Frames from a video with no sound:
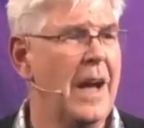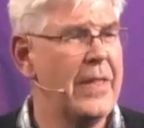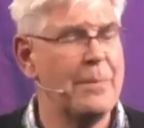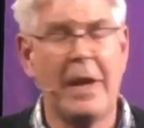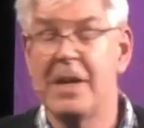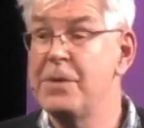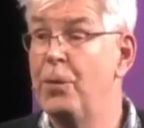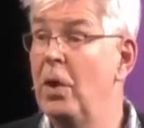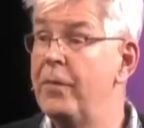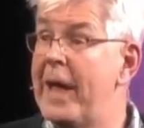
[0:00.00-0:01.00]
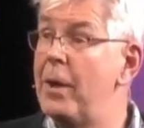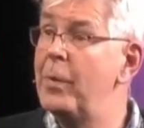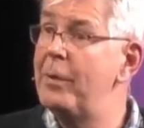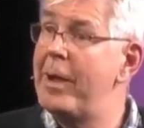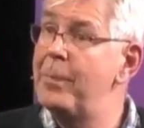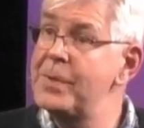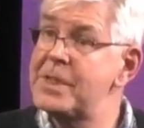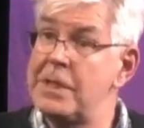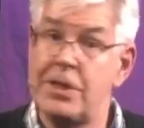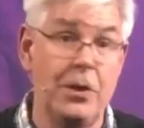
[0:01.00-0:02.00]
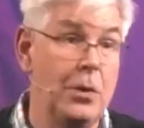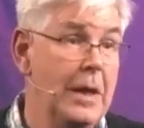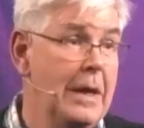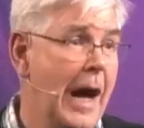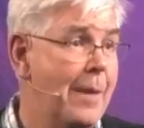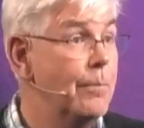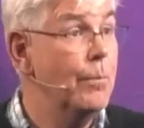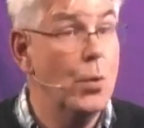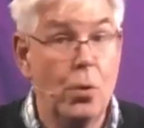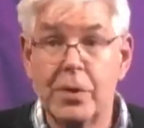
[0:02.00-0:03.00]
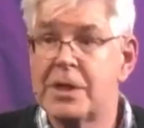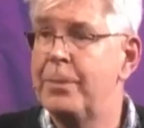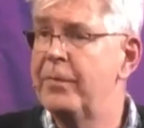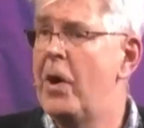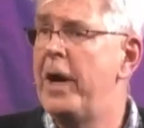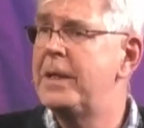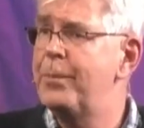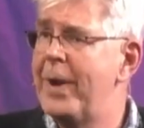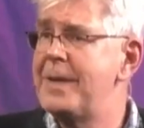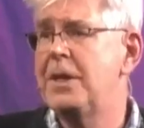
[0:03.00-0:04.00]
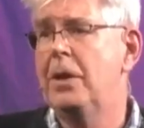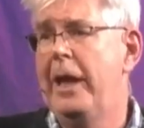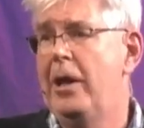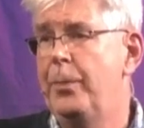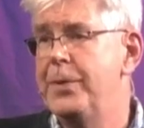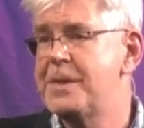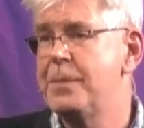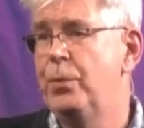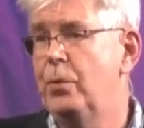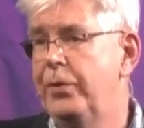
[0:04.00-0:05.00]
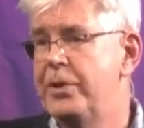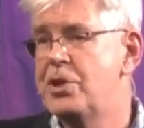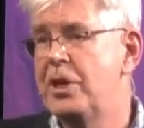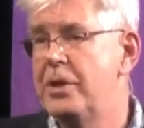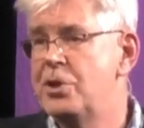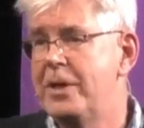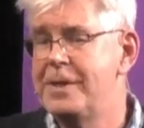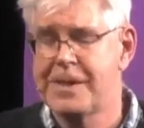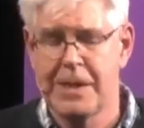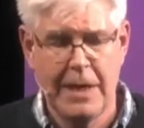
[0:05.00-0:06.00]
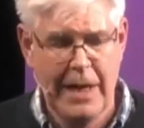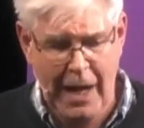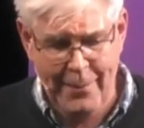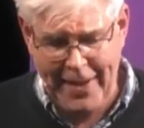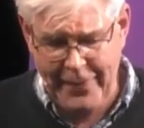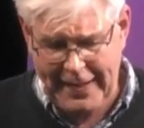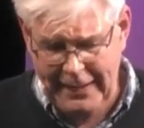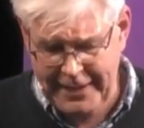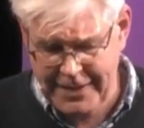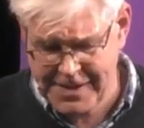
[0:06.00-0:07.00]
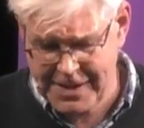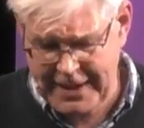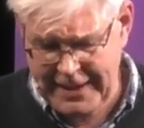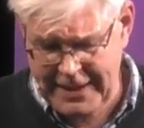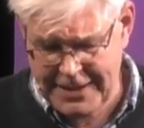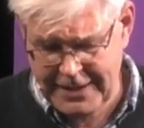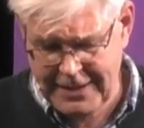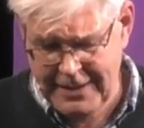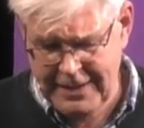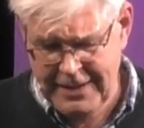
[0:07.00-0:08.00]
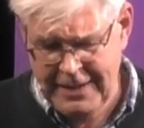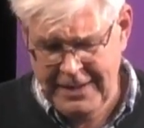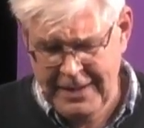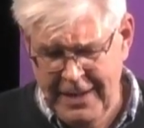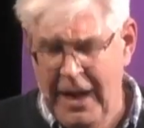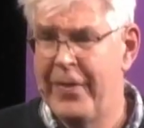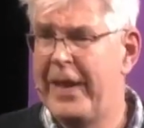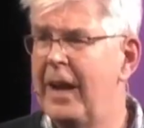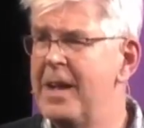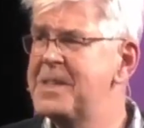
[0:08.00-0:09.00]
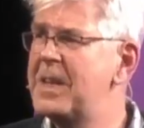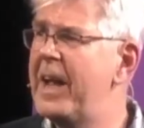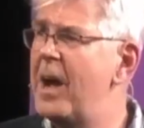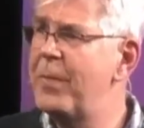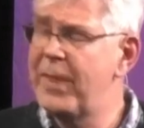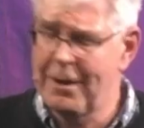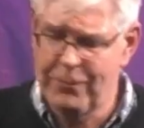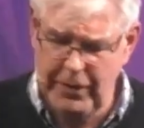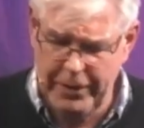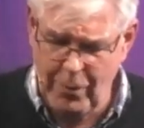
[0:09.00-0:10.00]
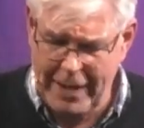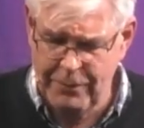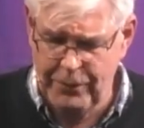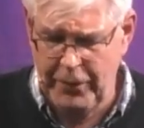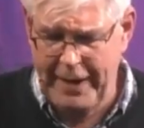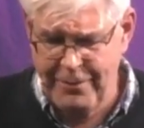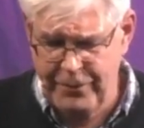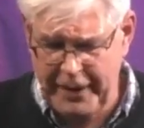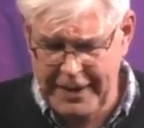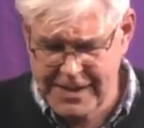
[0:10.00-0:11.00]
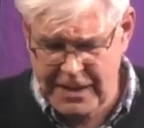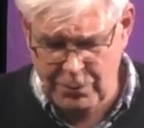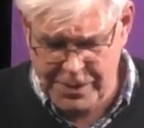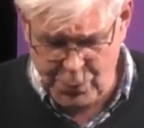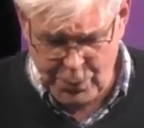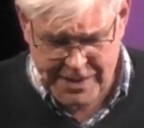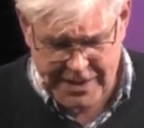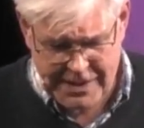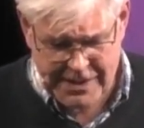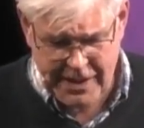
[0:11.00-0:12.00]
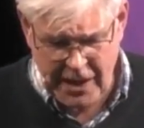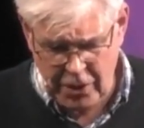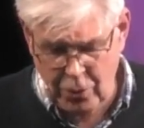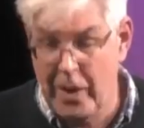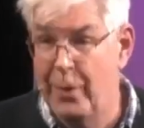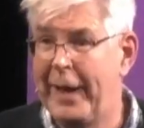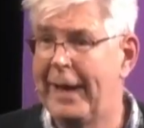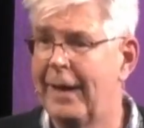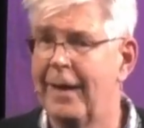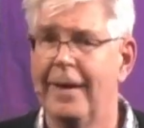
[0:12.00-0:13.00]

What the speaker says: I think because of all of that, we're able to do more to provide the practical help and support that churches and their leaders need. And then lastly, I'm thankful and grateful that FIEC resources are growing.